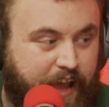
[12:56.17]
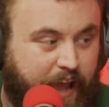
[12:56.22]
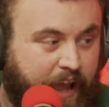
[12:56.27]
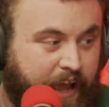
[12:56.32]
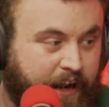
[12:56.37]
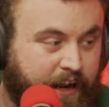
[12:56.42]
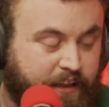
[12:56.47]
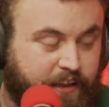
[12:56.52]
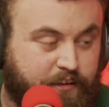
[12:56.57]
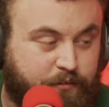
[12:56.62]

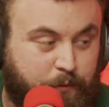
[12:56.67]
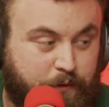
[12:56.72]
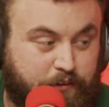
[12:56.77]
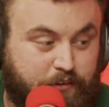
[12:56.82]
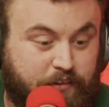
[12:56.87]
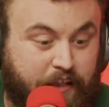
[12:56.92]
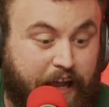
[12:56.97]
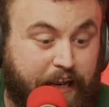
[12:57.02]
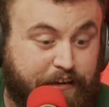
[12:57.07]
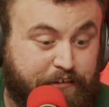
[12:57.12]
and
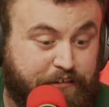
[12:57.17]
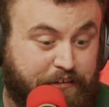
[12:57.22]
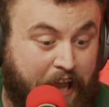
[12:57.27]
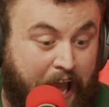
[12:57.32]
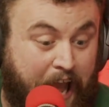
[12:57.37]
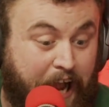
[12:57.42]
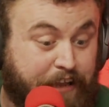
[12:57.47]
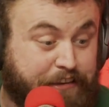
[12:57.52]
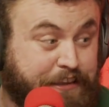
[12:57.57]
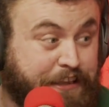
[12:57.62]
Elizabeth's like,
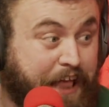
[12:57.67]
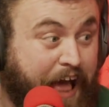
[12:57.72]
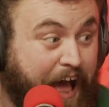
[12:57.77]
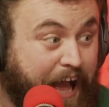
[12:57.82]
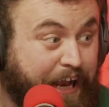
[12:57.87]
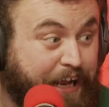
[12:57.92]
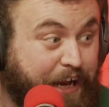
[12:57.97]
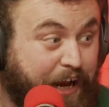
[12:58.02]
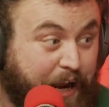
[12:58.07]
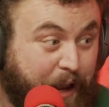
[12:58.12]
Jack's
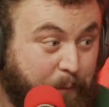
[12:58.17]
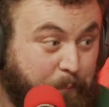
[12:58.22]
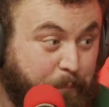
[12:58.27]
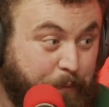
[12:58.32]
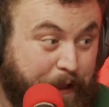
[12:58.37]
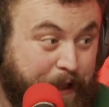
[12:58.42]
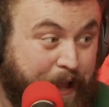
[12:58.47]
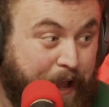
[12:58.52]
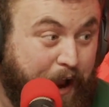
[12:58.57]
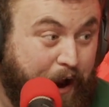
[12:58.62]
not gonna
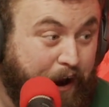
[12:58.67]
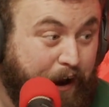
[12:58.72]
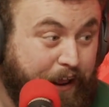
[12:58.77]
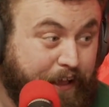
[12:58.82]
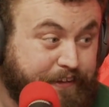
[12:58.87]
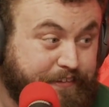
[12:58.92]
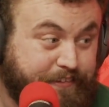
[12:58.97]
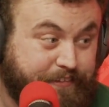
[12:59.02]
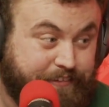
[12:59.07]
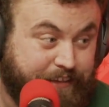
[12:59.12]
be here
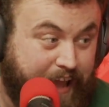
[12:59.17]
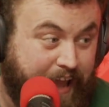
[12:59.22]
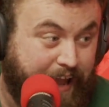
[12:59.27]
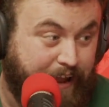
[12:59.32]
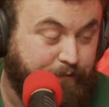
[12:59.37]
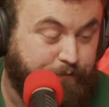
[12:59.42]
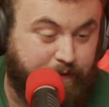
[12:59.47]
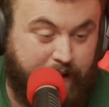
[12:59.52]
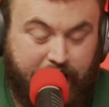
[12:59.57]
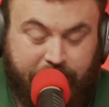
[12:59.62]
to
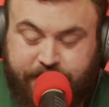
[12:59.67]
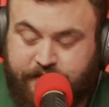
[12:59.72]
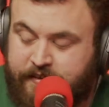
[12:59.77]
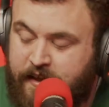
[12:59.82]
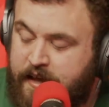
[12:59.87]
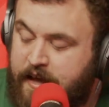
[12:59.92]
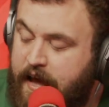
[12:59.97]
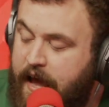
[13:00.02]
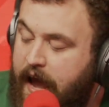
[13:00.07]
save us.